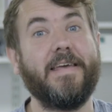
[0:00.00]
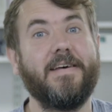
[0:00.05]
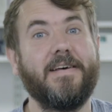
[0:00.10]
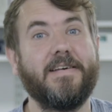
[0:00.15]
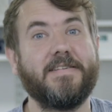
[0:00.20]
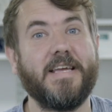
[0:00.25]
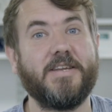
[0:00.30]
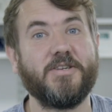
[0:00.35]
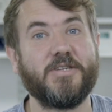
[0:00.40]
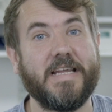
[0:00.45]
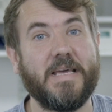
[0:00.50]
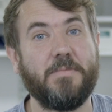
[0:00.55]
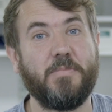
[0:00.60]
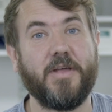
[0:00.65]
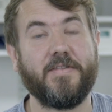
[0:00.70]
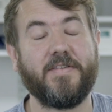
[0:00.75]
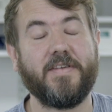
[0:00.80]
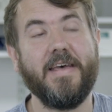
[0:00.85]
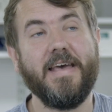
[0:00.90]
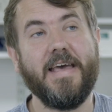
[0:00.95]
essentially,
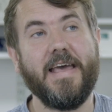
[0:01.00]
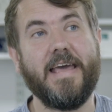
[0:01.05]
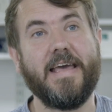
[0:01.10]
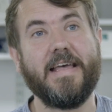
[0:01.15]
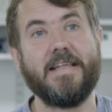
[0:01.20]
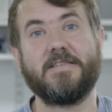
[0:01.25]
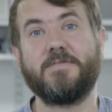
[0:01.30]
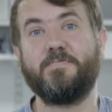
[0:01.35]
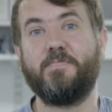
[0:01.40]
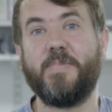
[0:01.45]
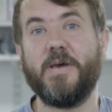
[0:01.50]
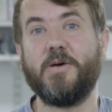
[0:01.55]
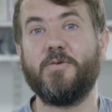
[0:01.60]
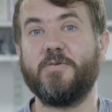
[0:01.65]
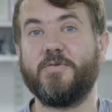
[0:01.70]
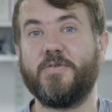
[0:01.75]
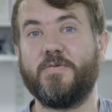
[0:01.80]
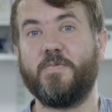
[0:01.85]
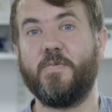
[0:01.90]
but it's built